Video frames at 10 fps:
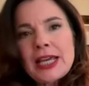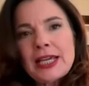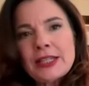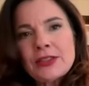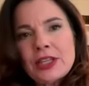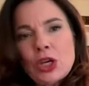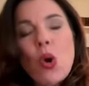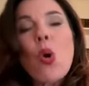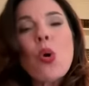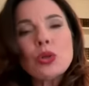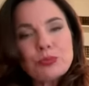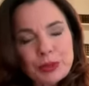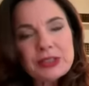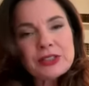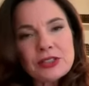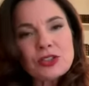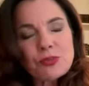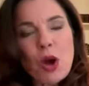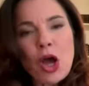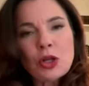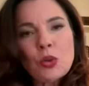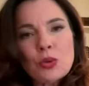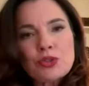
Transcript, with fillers: in the old business model,